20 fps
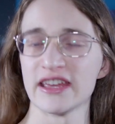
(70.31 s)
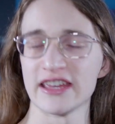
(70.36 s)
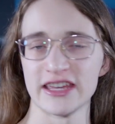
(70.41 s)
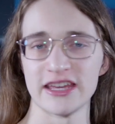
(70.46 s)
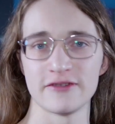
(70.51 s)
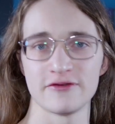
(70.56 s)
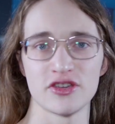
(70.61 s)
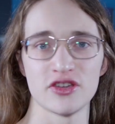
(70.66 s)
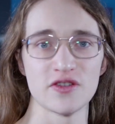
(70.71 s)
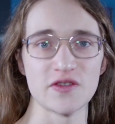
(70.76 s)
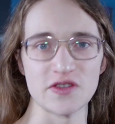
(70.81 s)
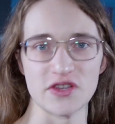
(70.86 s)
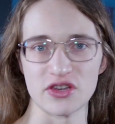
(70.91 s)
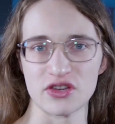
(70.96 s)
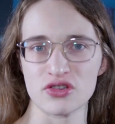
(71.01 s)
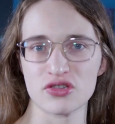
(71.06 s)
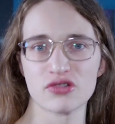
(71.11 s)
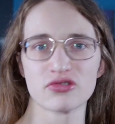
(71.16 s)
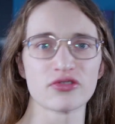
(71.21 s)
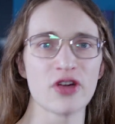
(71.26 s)
If you're using
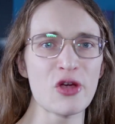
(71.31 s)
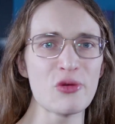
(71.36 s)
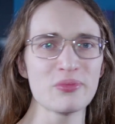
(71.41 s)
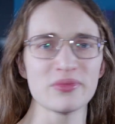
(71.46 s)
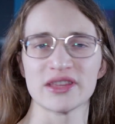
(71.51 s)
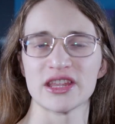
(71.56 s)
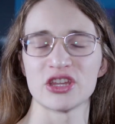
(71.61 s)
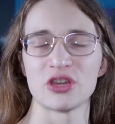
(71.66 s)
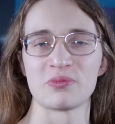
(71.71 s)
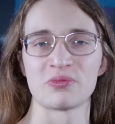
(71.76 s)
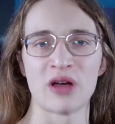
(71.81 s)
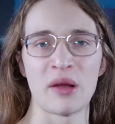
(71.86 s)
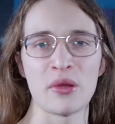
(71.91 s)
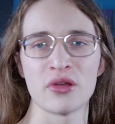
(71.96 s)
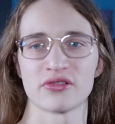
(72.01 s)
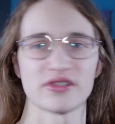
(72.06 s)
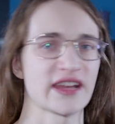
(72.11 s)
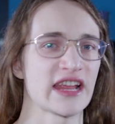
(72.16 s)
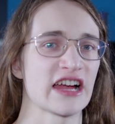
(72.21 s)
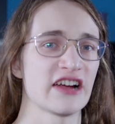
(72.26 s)
Chrome, then you probably
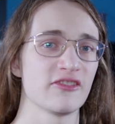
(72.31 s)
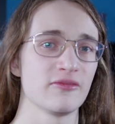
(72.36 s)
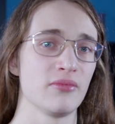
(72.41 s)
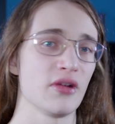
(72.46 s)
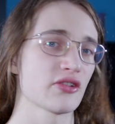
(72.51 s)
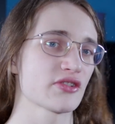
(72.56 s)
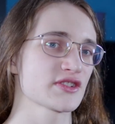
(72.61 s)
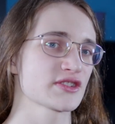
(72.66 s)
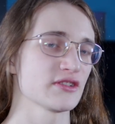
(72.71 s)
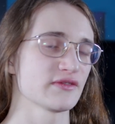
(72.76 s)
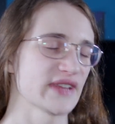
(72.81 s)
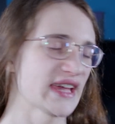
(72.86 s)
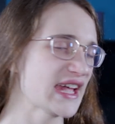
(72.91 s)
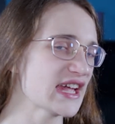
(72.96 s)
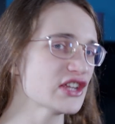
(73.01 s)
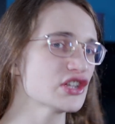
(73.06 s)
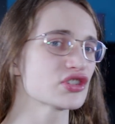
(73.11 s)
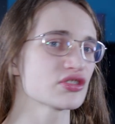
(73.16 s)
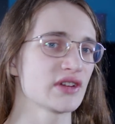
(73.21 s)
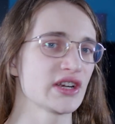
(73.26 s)
already have Microsoft
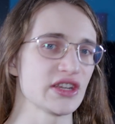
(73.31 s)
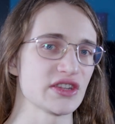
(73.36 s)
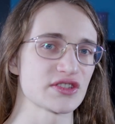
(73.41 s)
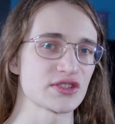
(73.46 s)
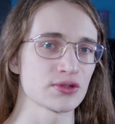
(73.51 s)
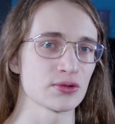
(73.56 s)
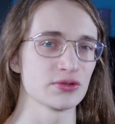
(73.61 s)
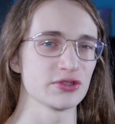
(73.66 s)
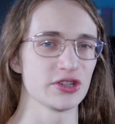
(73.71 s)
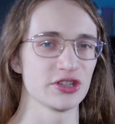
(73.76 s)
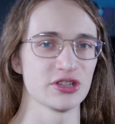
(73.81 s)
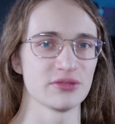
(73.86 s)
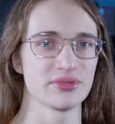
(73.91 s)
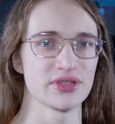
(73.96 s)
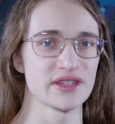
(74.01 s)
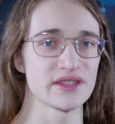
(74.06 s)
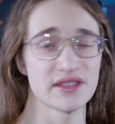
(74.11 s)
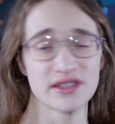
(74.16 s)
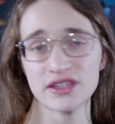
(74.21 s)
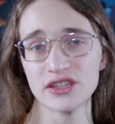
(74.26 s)
Edge already installed on your
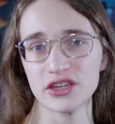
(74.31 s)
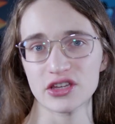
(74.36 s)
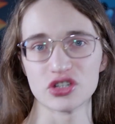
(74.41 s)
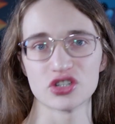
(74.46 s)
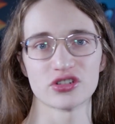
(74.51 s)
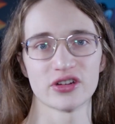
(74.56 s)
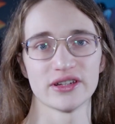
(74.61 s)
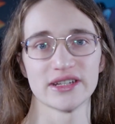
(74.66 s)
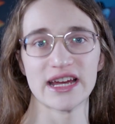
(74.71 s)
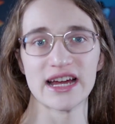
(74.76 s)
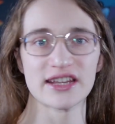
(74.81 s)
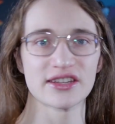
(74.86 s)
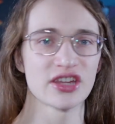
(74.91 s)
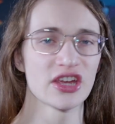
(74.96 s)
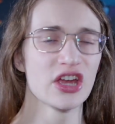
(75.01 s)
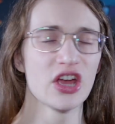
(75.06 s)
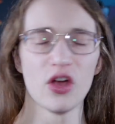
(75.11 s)
PC, you can try that,